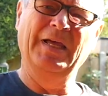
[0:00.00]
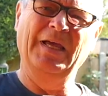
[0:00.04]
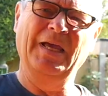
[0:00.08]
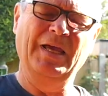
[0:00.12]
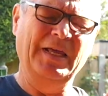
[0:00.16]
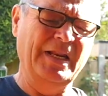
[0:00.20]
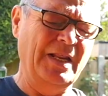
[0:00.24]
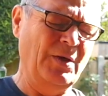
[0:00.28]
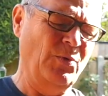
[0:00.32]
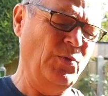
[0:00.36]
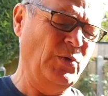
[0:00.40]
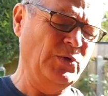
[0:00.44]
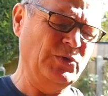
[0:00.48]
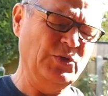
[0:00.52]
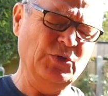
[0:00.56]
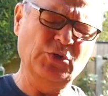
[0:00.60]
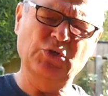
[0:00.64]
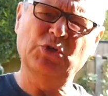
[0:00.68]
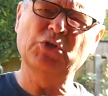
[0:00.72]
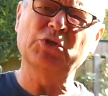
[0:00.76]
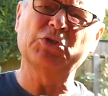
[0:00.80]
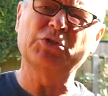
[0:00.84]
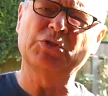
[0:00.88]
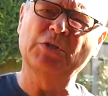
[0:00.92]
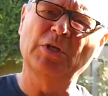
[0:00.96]
And it wasn't
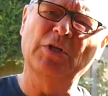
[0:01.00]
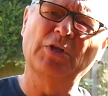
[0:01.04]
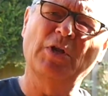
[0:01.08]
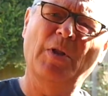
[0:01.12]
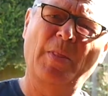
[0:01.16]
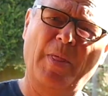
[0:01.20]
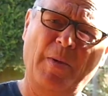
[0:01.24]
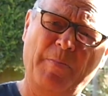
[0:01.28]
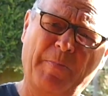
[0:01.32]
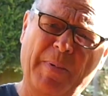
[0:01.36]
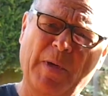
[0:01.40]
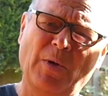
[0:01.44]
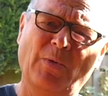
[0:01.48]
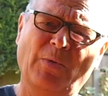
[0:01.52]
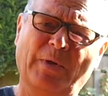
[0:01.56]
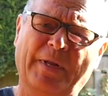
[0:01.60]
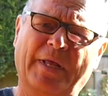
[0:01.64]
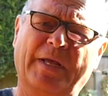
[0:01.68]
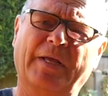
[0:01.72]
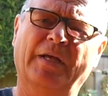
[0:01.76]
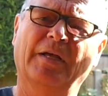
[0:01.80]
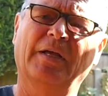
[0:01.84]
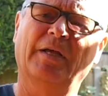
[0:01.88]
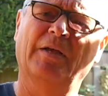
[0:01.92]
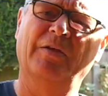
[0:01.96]
just the
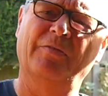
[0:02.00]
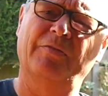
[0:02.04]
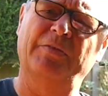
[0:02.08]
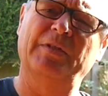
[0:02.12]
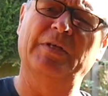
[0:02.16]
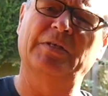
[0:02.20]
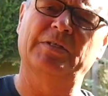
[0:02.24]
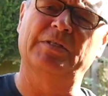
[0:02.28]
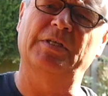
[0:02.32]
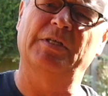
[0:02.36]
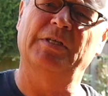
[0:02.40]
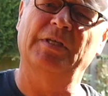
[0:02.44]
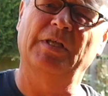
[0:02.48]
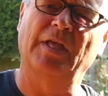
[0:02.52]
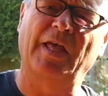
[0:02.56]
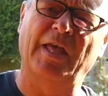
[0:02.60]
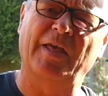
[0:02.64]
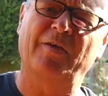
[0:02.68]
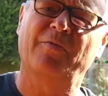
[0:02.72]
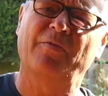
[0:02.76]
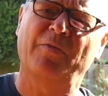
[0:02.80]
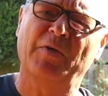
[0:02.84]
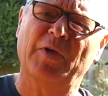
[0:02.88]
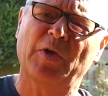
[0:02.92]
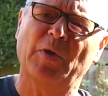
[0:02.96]
building of this
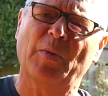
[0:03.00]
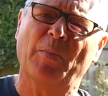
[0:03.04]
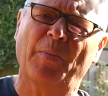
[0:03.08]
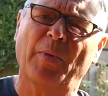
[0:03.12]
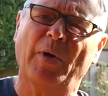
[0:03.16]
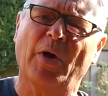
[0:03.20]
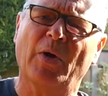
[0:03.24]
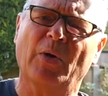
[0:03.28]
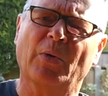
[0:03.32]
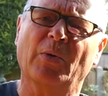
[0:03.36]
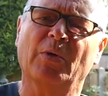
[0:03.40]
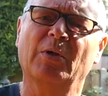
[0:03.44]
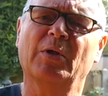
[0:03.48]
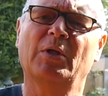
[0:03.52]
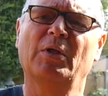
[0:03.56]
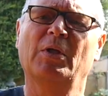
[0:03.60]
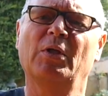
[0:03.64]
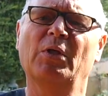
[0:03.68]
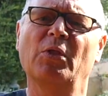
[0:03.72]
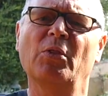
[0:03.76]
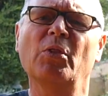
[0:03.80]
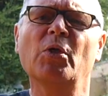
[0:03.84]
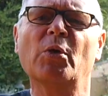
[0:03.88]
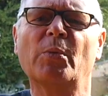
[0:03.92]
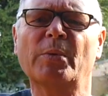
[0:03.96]
heavier bow
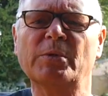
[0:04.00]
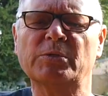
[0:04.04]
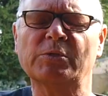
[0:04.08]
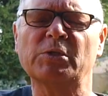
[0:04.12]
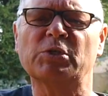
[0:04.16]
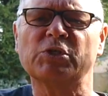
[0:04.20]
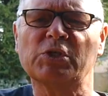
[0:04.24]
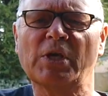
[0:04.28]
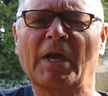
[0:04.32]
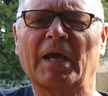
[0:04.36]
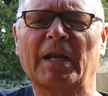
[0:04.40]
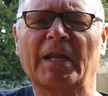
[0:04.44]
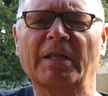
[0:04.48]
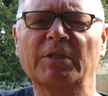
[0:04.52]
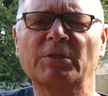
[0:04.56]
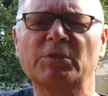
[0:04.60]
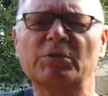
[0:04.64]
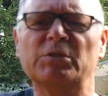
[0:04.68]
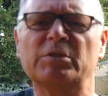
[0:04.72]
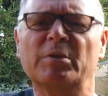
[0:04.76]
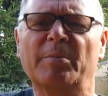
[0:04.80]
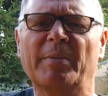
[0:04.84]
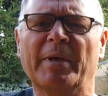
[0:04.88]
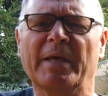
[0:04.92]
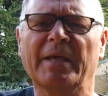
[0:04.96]
that was a
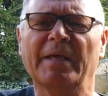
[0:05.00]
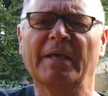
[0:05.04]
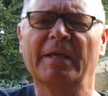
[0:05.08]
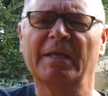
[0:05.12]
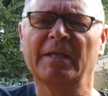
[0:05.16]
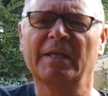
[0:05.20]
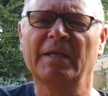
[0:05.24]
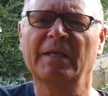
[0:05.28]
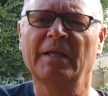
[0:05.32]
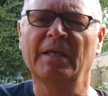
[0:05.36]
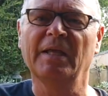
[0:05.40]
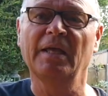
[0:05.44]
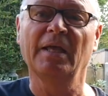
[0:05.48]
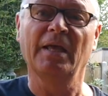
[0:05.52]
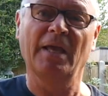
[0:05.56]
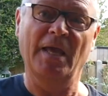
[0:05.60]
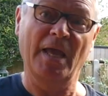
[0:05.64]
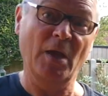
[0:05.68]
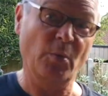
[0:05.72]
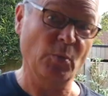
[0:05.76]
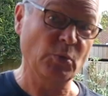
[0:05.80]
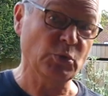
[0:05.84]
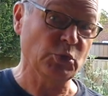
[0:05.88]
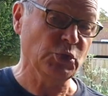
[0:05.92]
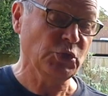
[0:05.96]
challenge to me,
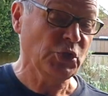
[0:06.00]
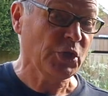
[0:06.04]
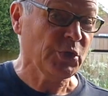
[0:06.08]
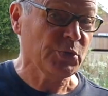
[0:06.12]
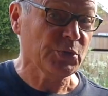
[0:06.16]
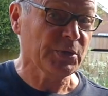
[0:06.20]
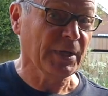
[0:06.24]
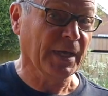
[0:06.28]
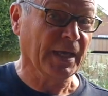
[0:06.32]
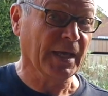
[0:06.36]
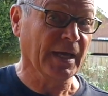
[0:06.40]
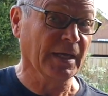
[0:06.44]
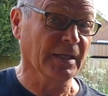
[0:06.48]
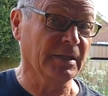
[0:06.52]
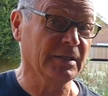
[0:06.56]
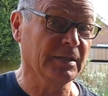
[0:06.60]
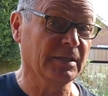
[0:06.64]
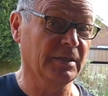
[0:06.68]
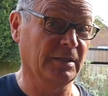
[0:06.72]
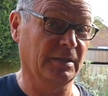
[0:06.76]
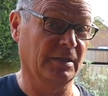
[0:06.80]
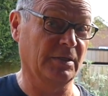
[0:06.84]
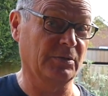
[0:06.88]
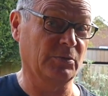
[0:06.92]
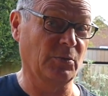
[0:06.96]
it was using
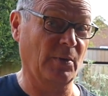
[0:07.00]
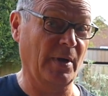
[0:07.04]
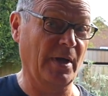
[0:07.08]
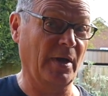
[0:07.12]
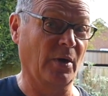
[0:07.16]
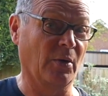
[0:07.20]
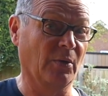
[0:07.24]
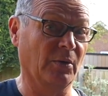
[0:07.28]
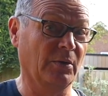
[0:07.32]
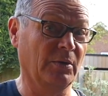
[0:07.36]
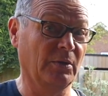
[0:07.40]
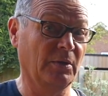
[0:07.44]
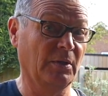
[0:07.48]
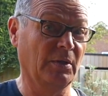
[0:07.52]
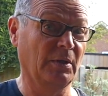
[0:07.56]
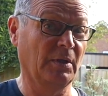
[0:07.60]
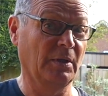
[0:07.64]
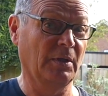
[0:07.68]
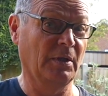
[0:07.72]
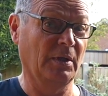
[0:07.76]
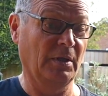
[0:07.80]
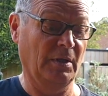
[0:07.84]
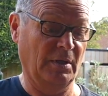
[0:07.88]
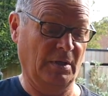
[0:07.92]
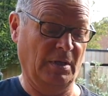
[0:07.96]
it as well.
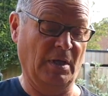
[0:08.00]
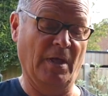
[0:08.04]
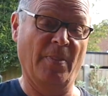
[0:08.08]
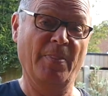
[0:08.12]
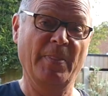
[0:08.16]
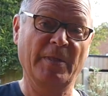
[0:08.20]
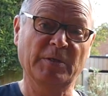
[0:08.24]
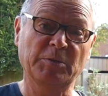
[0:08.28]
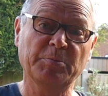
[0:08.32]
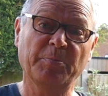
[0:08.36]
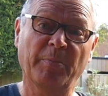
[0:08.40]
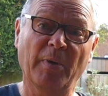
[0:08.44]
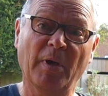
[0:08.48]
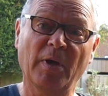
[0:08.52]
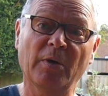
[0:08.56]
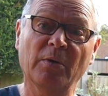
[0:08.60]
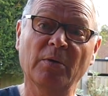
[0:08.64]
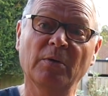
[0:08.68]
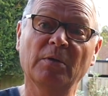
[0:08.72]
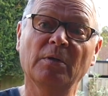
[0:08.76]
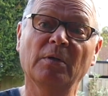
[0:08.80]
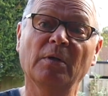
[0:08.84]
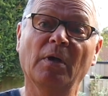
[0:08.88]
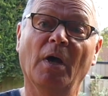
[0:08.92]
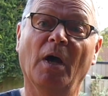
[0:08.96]
This
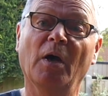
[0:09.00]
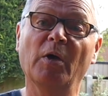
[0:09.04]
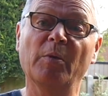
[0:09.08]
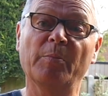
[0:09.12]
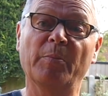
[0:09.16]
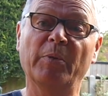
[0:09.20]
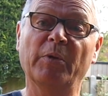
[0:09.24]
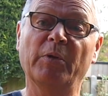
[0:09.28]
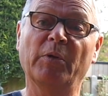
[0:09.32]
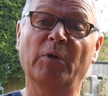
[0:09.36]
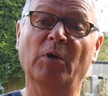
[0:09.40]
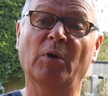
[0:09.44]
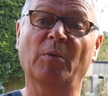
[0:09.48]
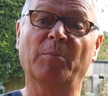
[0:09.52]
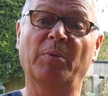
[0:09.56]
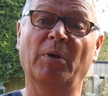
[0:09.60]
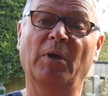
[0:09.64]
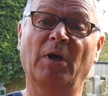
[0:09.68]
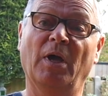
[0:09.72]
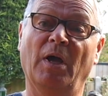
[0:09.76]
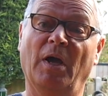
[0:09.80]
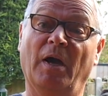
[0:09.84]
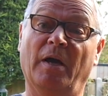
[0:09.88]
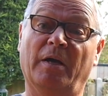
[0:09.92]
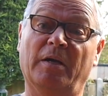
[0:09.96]
bow opened up
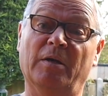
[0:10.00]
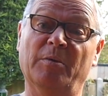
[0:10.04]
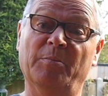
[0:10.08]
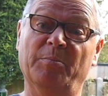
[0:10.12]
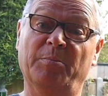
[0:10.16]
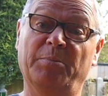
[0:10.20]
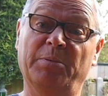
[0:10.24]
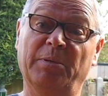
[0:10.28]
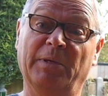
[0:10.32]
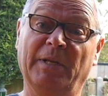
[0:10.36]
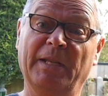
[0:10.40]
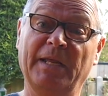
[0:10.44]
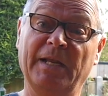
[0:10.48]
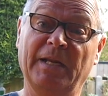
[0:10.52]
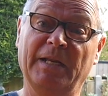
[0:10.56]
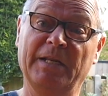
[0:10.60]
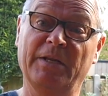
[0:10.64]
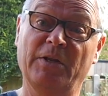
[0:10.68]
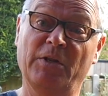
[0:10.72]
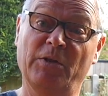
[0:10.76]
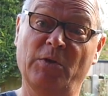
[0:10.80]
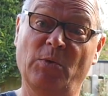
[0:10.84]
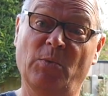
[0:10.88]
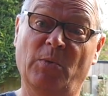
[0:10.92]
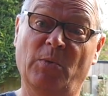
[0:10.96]
a completely new